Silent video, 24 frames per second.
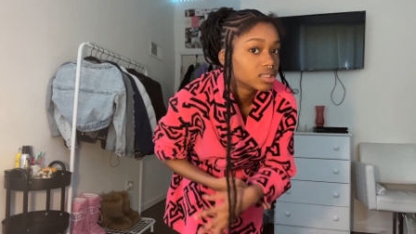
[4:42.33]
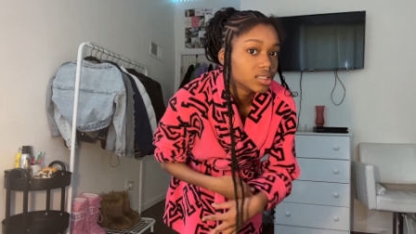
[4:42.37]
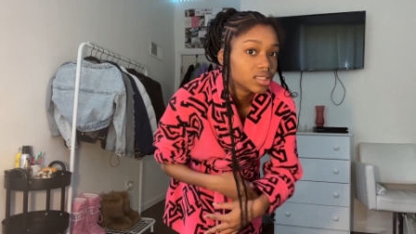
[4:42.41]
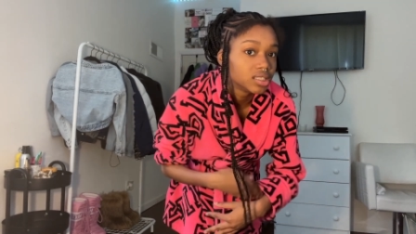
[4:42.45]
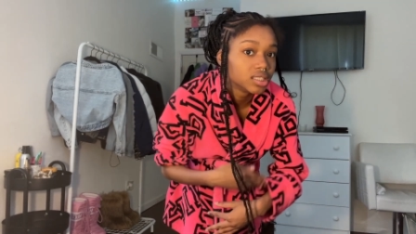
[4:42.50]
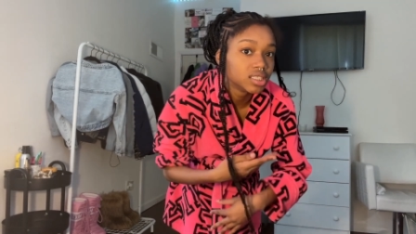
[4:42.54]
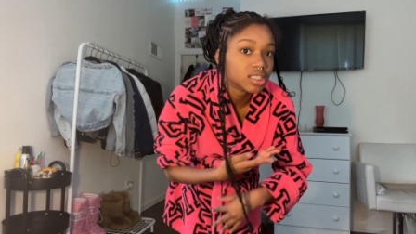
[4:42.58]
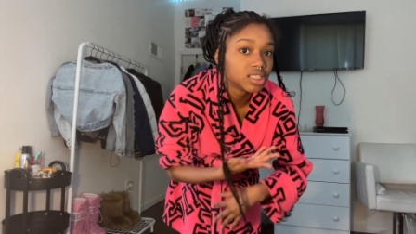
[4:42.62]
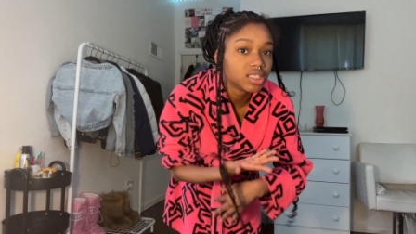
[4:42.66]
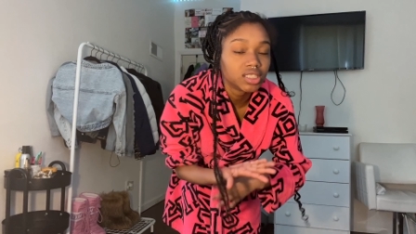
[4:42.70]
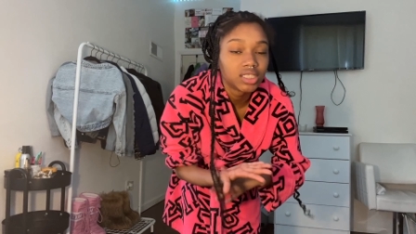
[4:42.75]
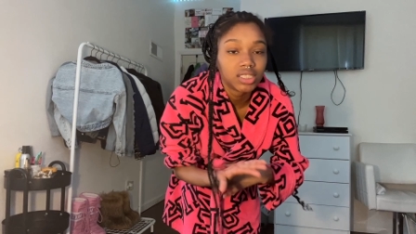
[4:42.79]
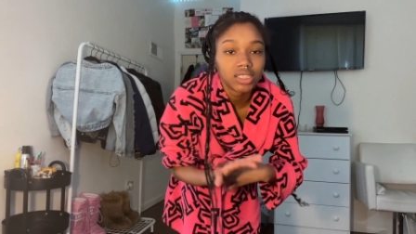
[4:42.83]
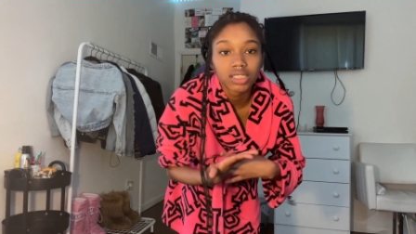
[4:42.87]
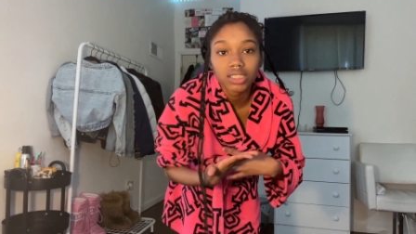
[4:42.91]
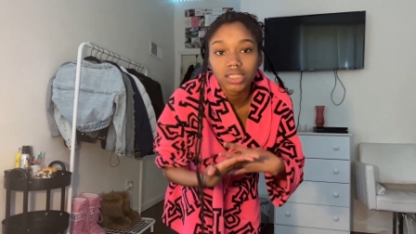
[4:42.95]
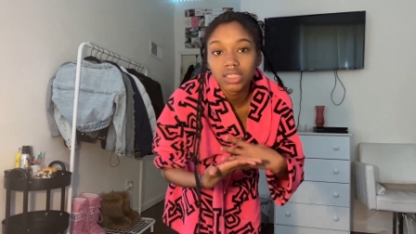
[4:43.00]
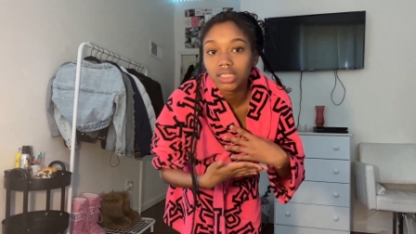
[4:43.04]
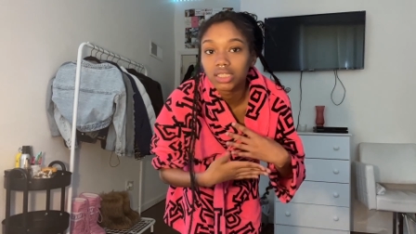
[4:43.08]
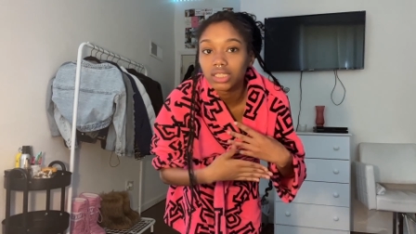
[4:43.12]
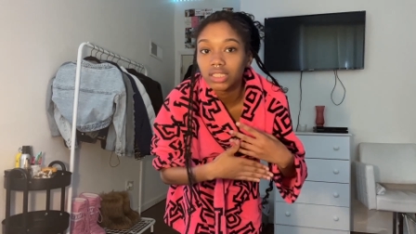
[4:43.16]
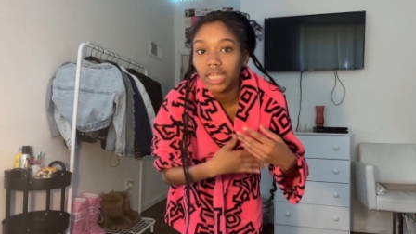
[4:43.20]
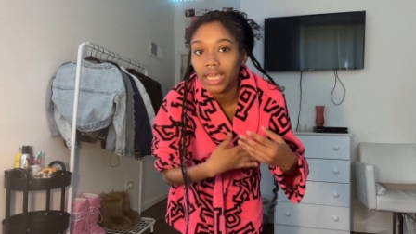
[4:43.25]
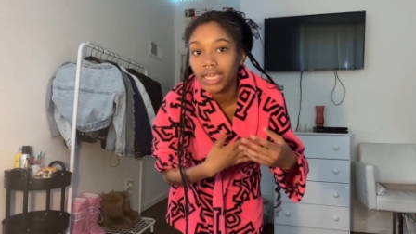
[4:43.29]
it's
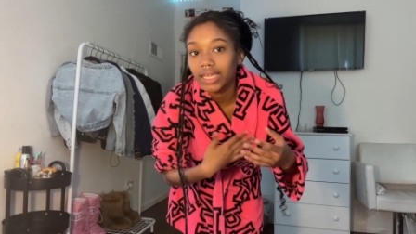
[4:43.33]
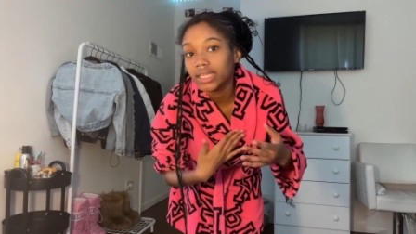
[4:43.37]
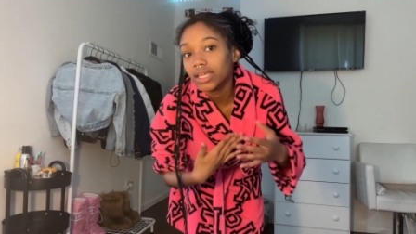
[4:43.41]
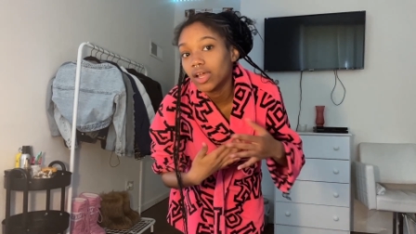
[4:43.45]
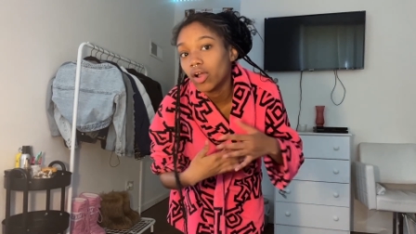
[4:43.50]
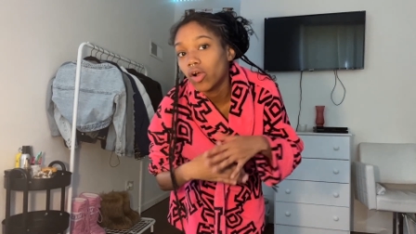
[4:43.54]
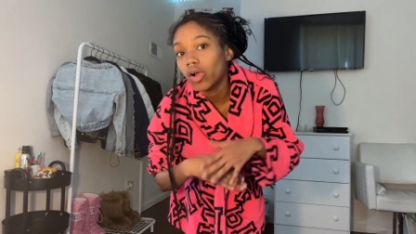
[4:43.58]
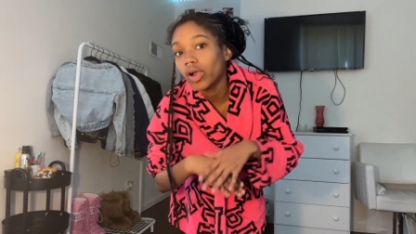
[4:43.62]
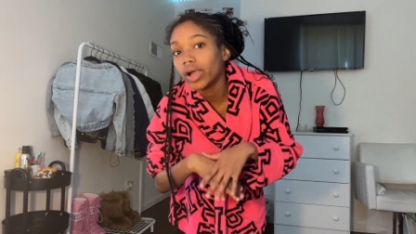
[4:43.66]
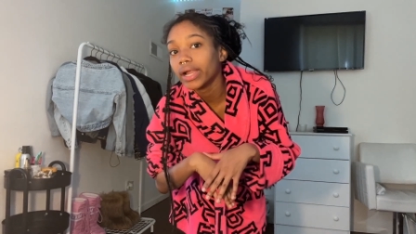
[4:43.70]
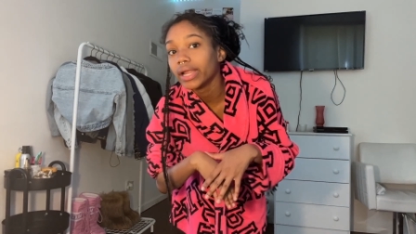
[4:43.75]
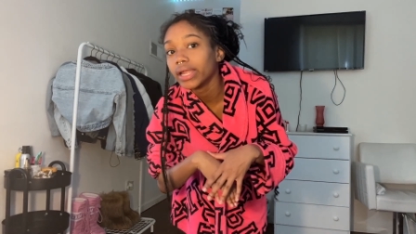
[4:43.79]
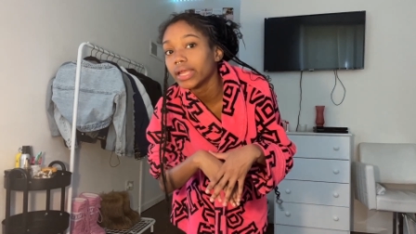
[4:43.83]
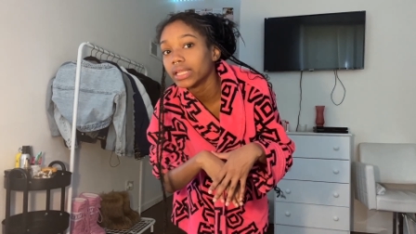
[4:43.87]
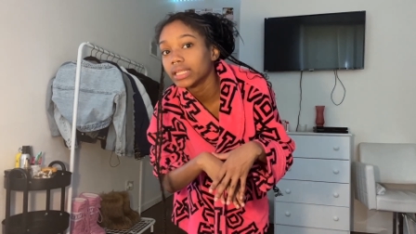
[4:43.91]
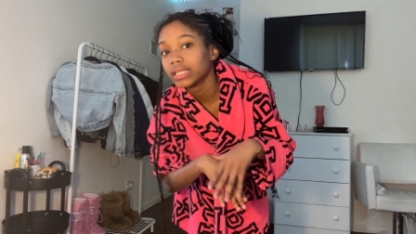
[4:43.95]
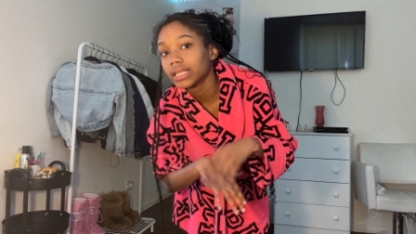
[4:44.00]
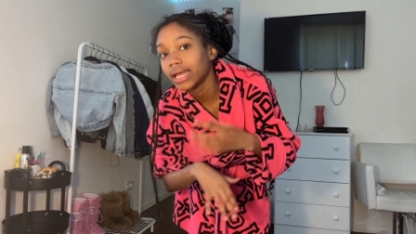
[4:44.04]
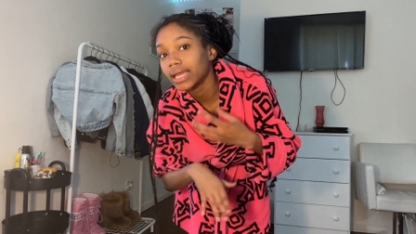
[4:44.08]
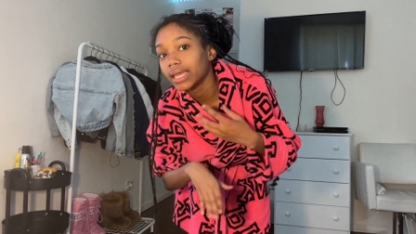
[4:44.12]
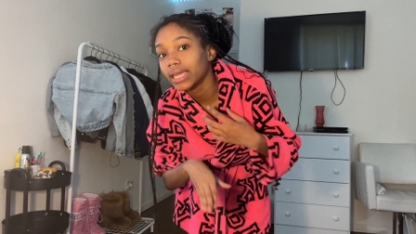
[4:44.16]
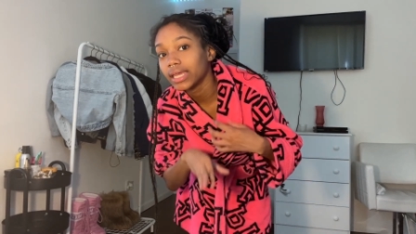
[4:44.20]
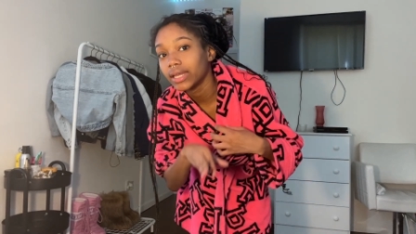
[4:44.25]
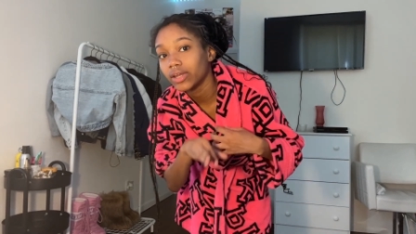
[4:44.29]
just like art
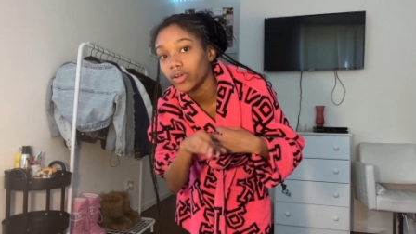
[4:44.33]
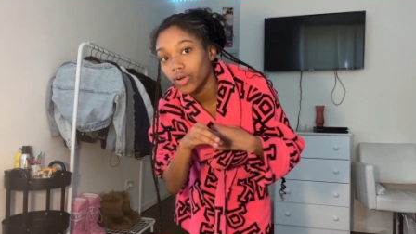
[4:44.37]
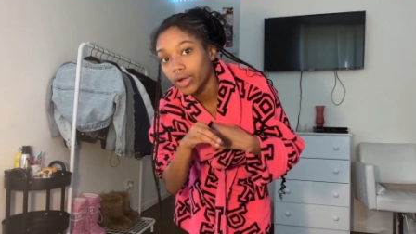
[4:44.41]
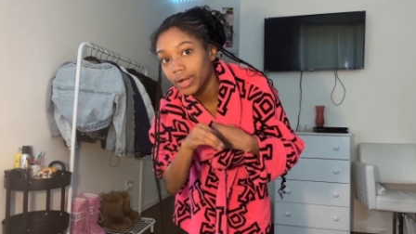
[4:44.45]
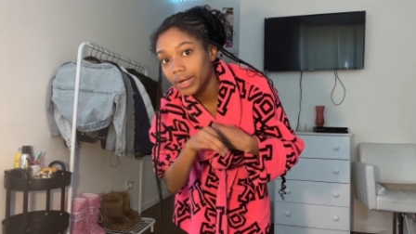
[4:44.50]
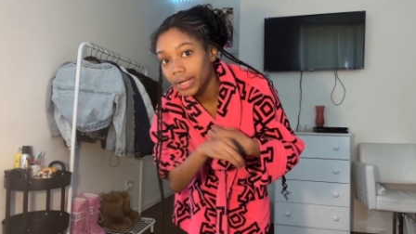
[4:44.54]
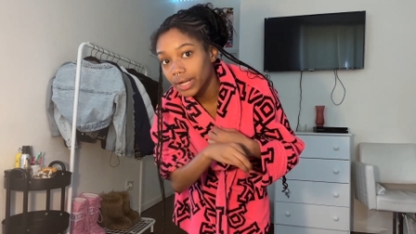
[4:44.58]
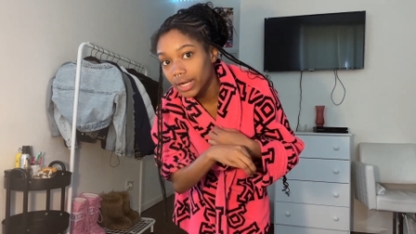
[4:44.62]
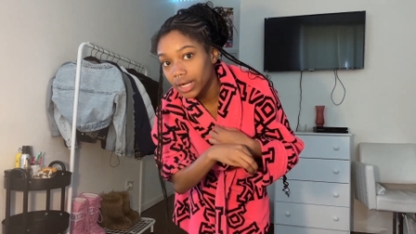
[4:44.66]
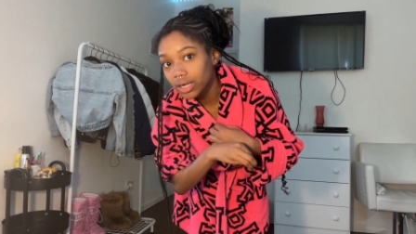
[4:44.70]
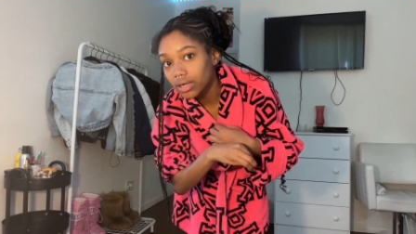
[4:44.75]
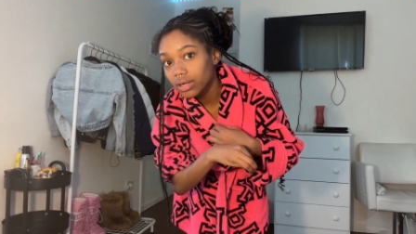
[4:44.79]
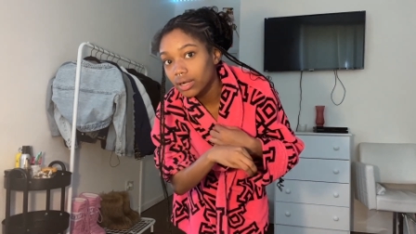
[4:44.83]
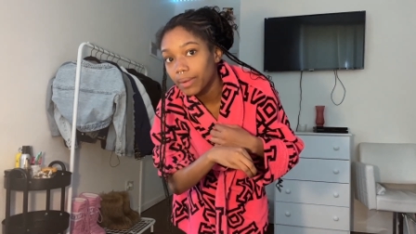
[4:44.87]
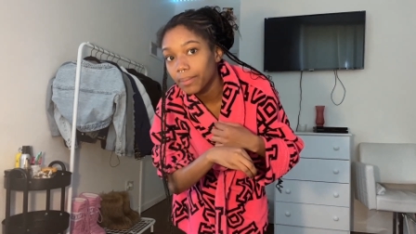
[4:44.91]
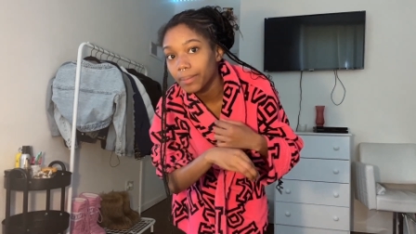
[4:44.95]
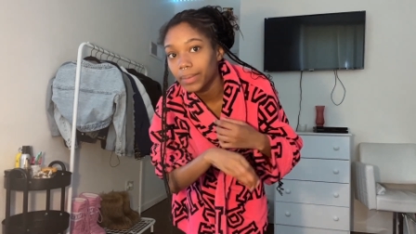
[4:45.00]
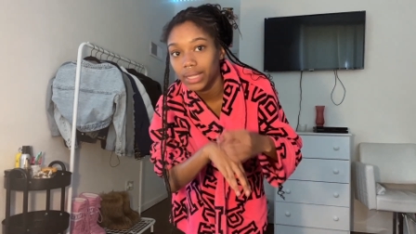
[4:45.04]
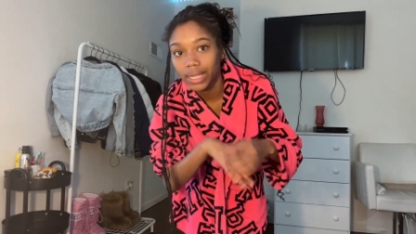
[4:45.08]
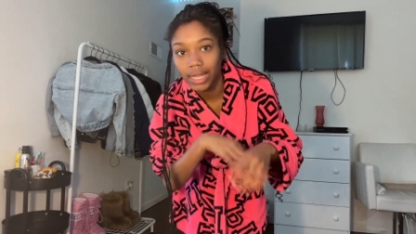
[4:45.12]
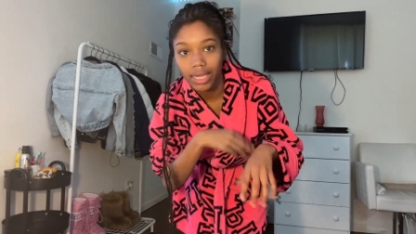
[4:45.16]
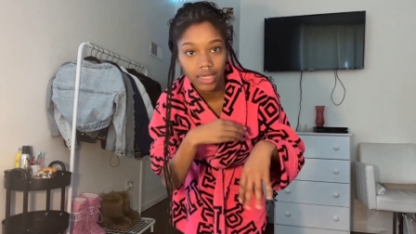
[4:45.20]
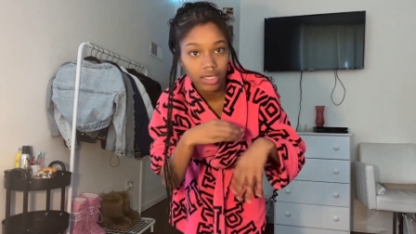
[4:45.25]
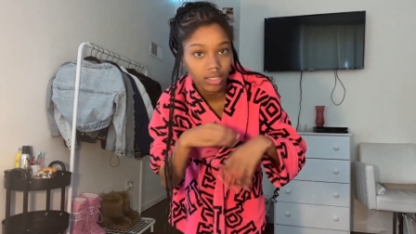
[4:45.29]
like in our era
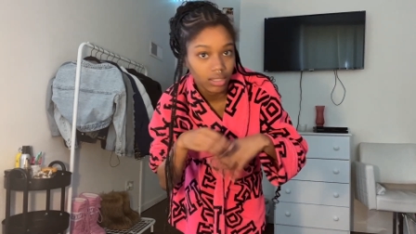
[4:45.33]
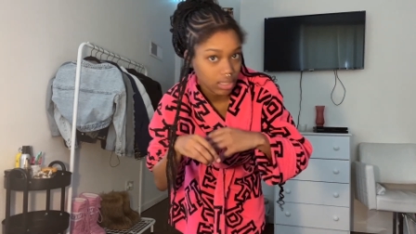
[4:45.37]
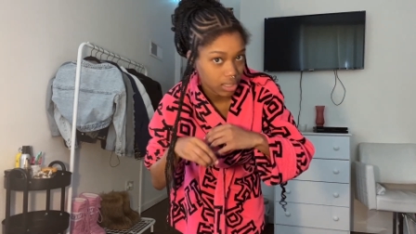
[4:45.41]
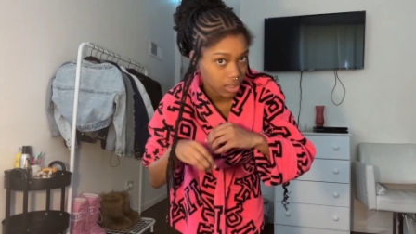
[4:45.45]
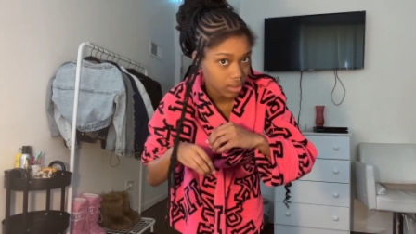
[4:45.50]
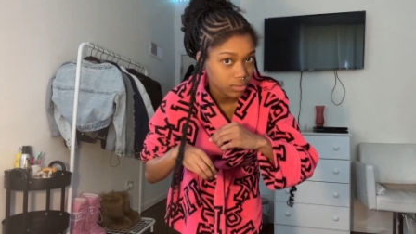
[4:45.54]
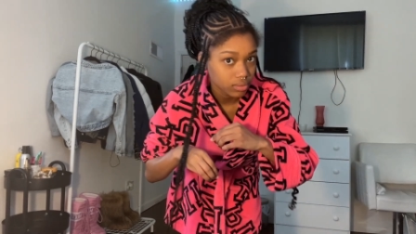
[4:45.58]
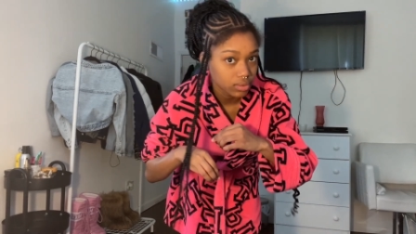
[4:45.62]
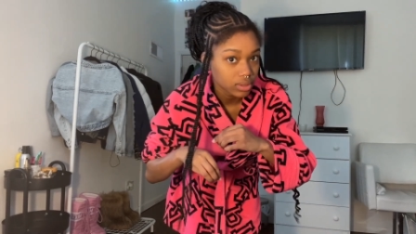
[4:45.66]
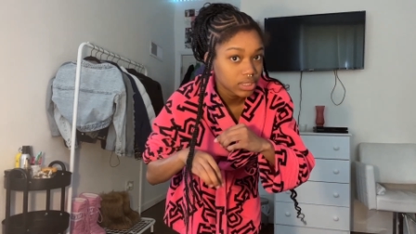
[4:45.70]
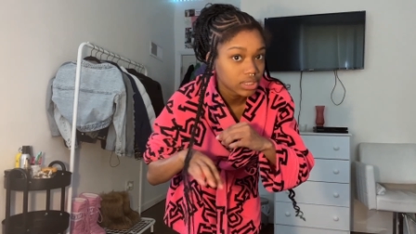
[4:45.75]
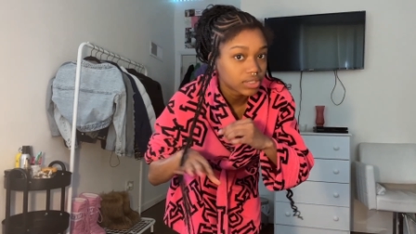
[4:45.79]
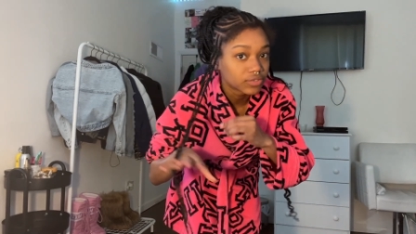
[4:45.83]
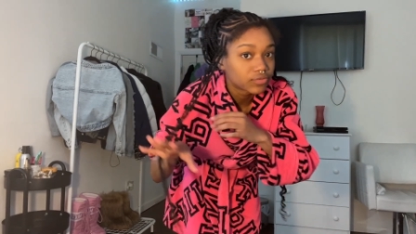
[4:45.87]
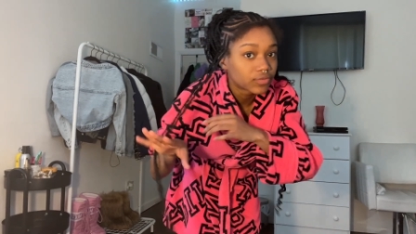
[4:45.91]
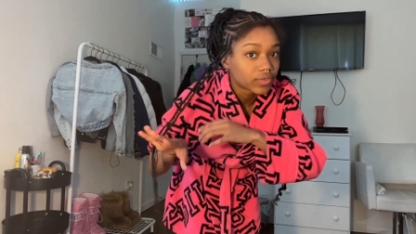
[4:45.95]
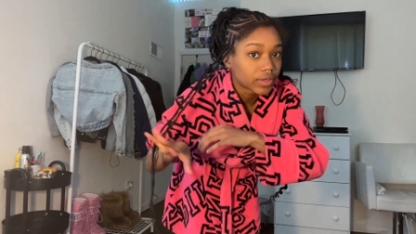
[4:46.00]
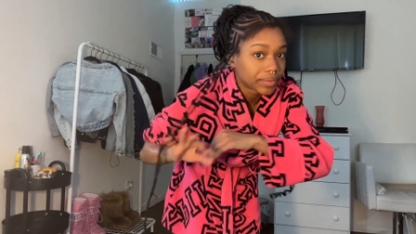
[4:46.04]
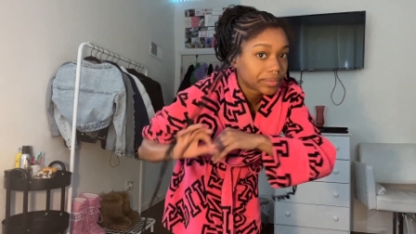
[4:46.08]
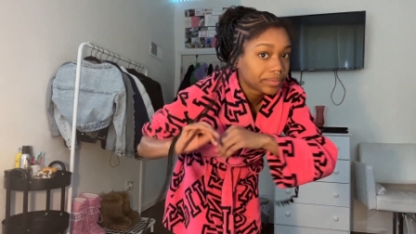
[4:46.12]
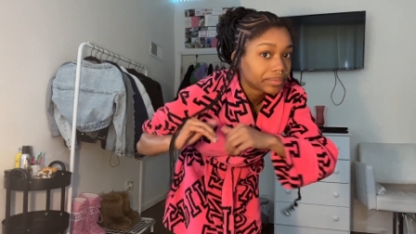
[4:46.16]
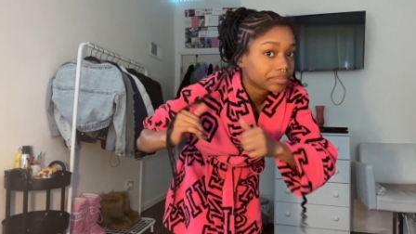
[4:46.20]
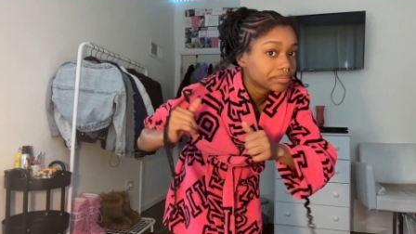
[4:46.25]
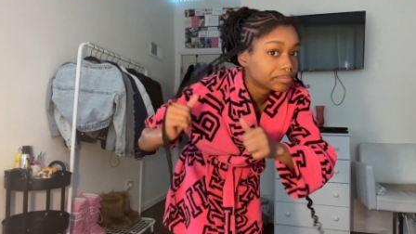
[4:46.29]
but like no it's
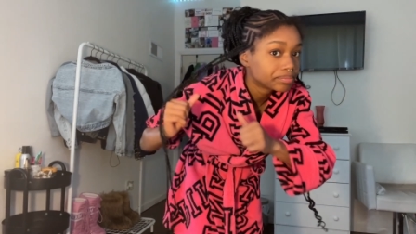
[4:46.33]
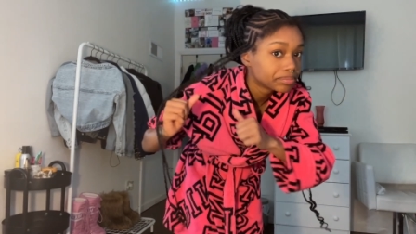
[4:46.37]
from